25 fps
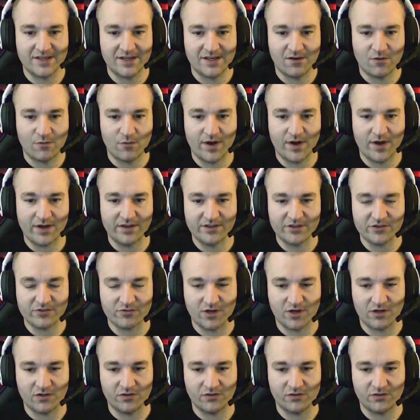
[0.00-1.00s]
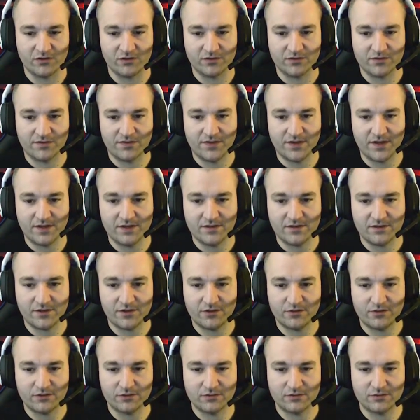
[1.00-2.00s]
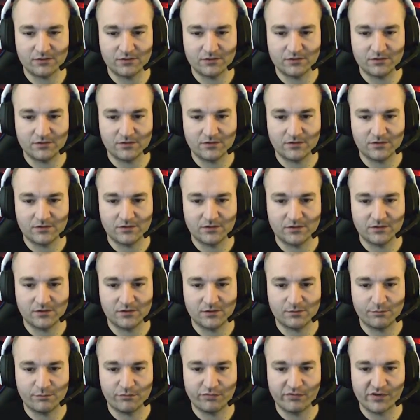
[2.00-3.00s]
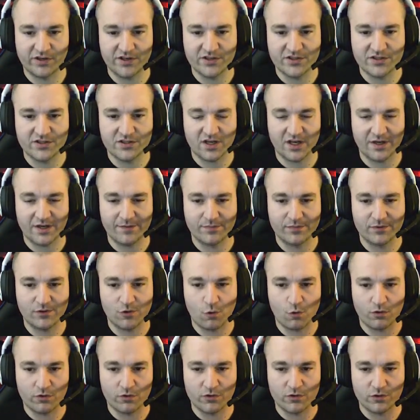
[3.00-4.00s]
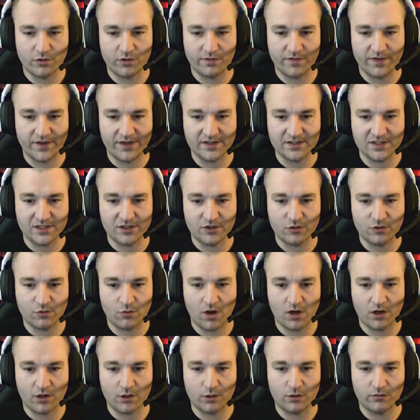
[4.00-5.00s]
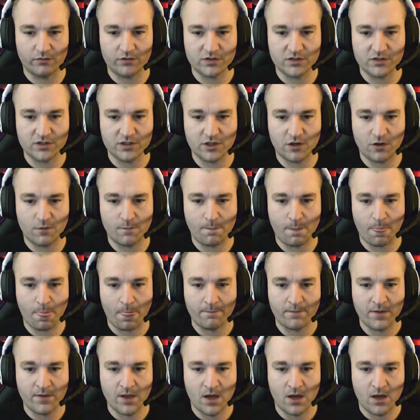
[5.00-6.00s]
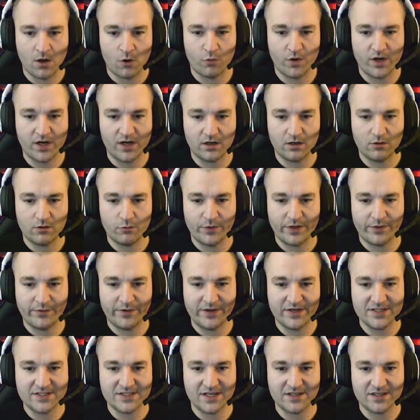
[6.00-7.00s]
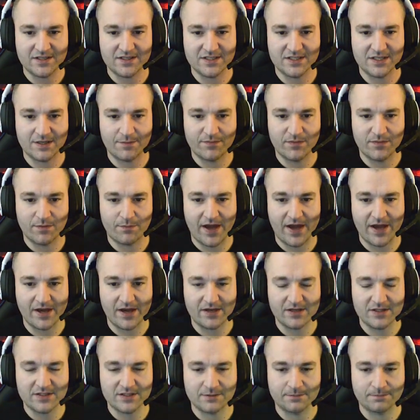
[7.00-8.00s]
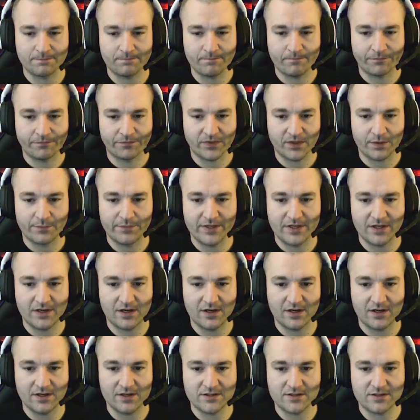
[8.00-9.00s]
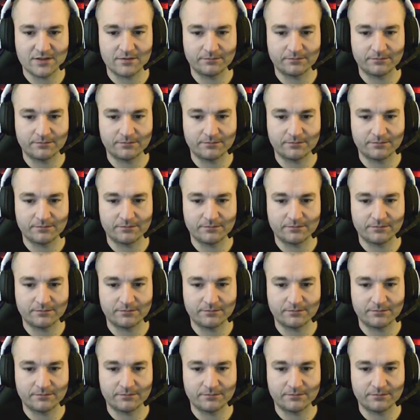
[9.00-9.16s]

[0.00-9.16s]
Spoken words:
Why these are all thin little bridge type corridor things that you're walking over. So right here, we decided to skip the packs because